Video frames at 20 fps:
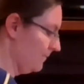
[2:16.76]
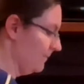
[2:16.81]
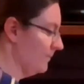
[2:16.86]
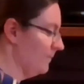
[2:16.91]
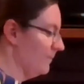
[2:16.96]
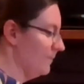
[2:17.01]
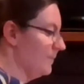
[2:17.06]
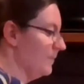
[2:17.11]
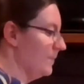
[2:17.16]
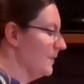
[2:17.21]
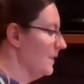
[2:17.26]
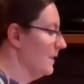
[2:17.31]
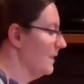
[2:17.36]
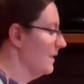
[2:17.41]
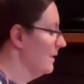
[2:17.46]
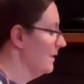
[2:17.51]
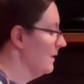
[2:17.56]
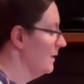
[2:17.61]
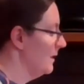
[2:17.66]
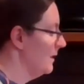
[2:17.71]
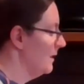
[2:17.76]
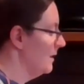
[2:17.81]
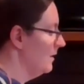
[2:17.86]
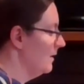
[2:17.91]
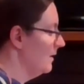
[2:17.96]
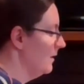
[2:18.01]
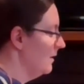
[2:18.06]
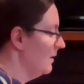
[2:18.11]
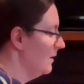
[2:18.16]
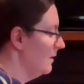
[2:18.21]

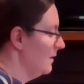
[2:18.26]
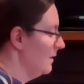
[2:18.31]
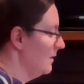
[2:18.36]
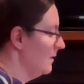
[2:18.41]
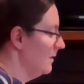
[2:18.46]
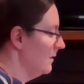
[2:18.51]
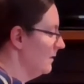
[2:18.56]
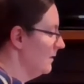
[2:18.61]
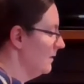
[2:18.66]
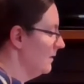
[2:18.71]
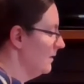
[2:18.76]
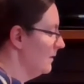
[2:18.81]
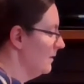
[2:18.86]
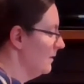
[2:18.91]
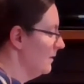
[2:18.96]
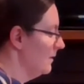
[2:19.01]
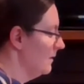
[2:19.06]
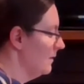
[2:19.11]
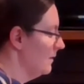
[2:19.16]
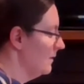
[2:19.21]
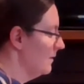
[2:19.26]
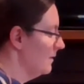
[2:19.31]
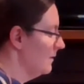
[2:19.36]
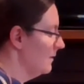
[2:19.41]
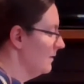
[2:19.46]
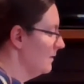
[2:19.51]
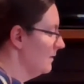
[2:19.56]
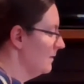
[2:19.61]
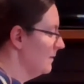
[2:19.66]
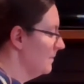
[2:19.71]

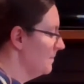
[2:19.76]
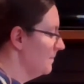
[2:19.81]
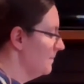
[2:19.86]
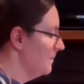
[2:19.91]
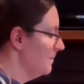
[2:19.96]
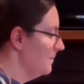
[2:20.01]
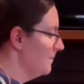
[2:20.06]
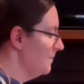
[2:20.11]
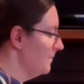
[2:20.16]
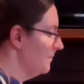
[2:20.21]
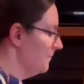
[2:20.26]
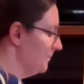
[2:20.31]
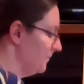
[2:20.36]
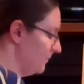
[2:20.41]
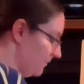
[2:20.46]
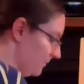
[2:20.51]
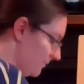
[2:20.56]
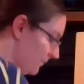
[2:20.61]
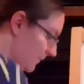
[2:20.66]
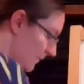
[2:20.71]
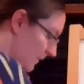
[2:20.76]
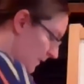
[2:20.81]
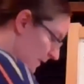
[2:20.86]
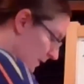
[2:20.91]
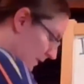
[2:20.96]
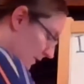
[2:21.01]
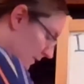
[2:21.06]
(silence)